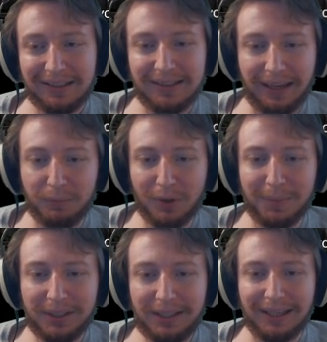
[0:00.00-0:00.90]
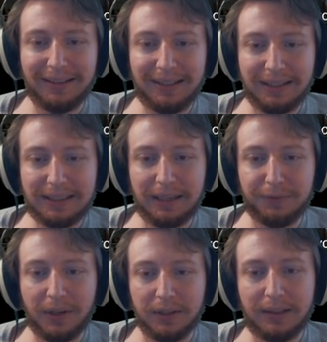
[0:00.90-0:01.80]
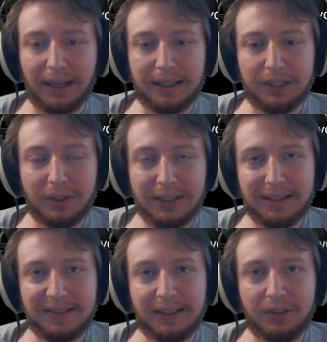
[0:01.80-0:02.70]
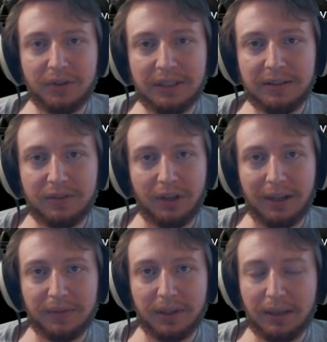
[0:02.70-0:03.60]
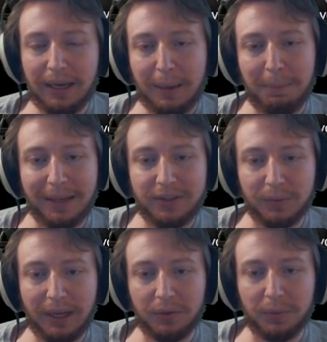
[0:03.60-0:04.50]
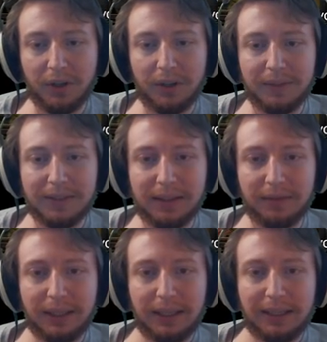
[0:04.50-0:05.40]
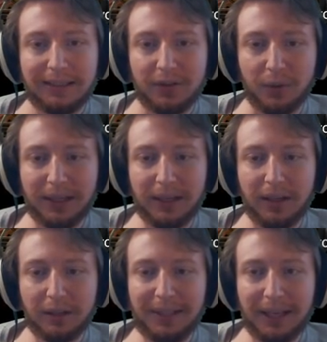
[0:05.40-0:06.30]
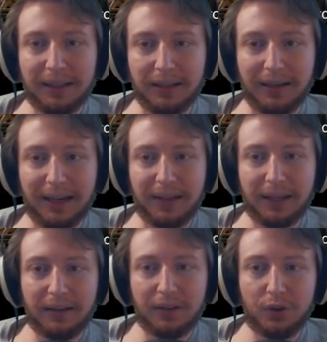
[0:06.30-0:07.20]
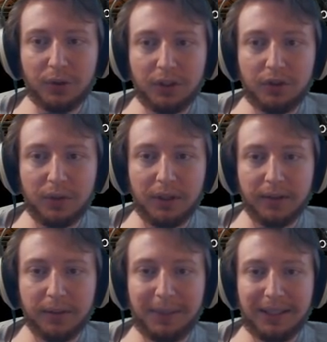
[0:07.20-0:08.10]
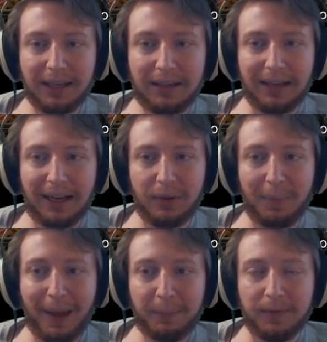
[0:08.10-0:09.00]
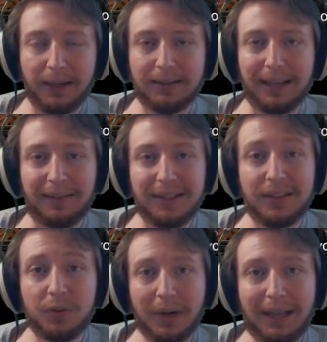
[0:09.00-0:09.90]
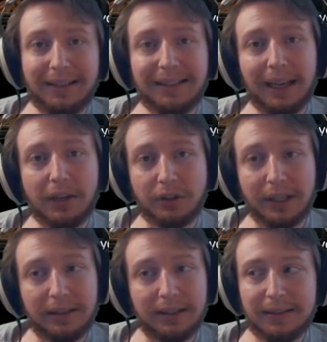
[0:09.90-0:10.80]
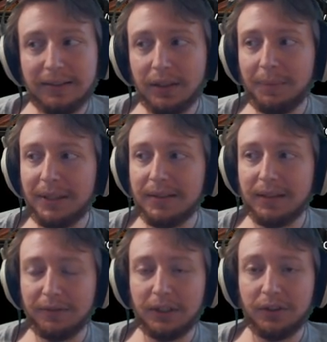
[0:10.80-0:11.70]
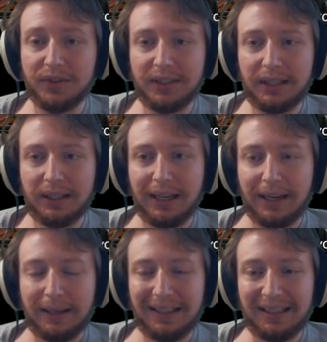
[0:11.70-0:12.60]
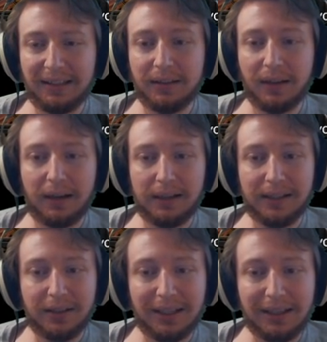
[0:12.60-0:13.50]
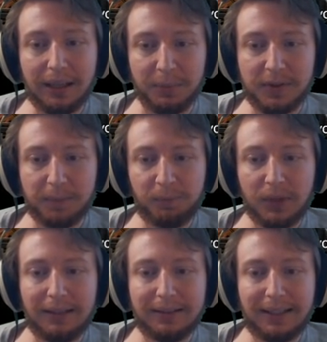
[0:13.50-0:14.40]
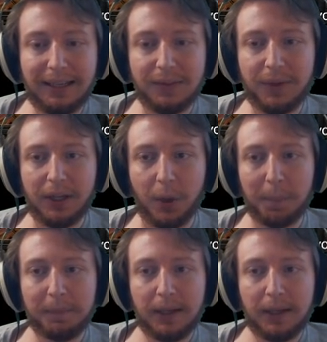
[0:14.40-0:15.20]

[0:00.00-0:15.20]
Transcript: because I have more money and I think it's kind of fun. And then you get sixteen uses, so you don't have to mess around with all this stuff. So we get another beyond there, and then you could do another beyond on the map device. And this is what I did yesterday. This is going to be the stuff that you're seeing in uh, the clips in today's video.